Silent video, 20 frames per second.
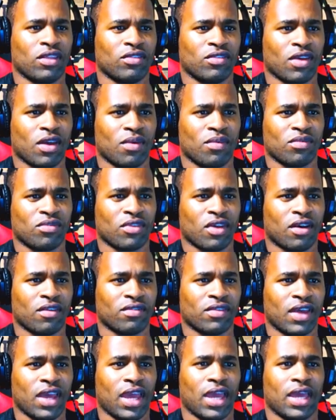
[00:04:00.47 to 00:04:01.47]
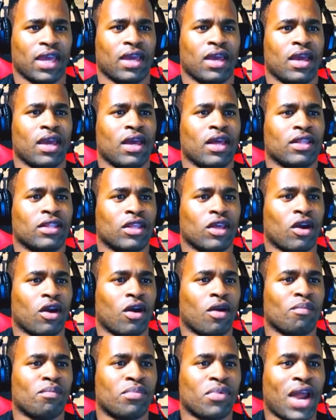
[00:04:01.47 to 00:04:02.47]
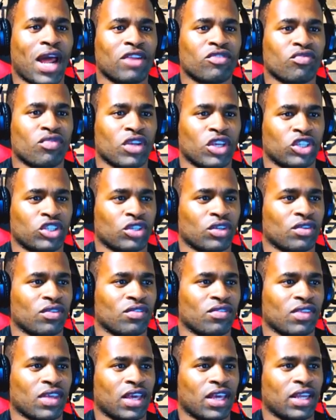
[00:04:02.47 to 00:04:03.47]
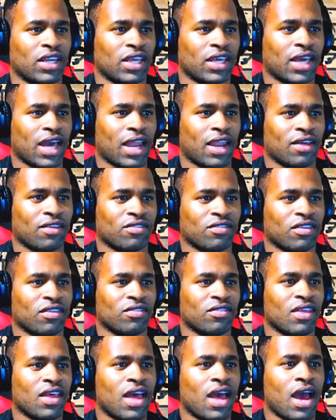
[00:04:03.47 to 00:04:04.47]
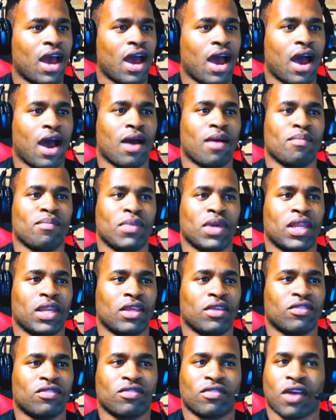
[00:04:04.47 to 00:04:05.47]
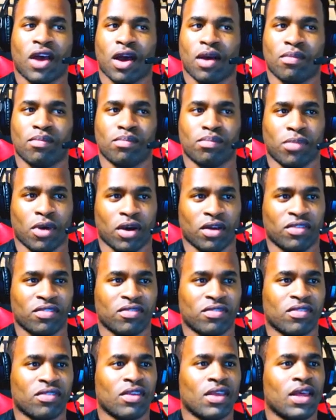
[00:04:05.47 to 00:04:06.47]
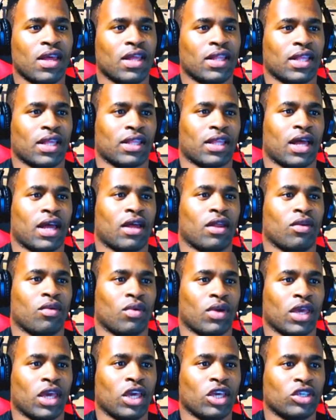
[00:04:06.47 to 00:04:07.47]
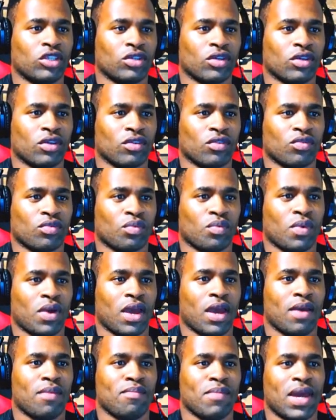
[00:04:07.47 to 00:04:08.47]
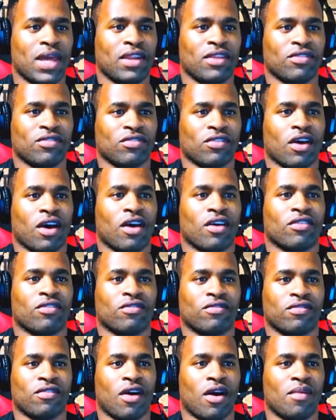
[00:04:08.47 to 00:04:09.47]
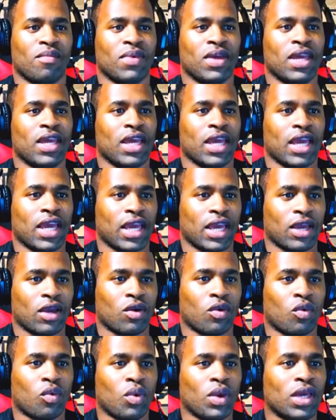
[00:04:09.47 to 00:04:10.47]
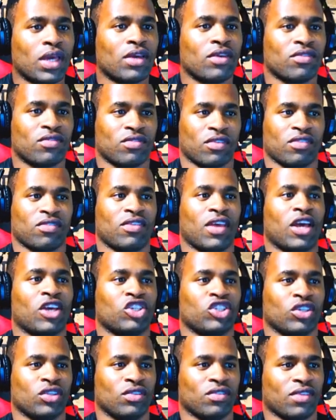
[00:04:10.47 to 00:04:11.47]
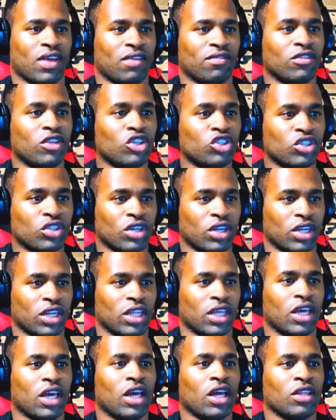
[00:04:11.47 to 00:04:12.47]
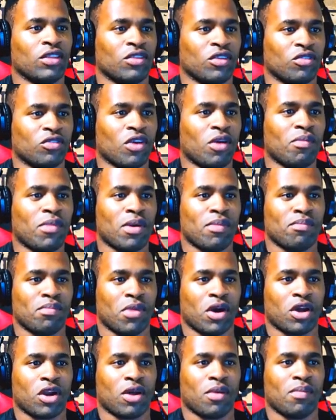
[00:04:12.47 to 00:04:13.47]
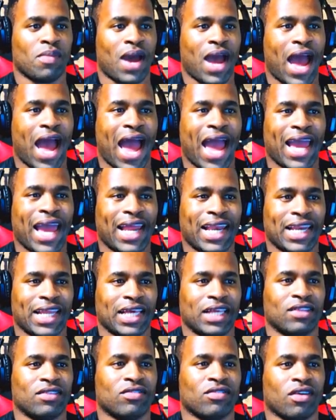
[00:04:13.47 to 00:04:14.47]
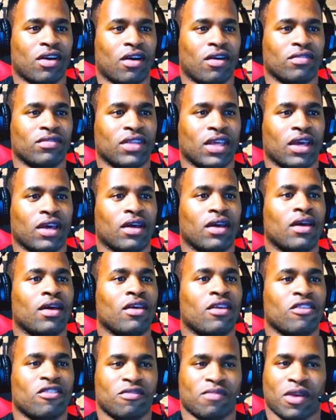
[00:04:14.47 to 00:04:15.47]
in terms of, hey, the bright regions in the galaxies are mini star bursts that are locations where many stars form in quick successions. Additionally, the top and bottom eyelids of the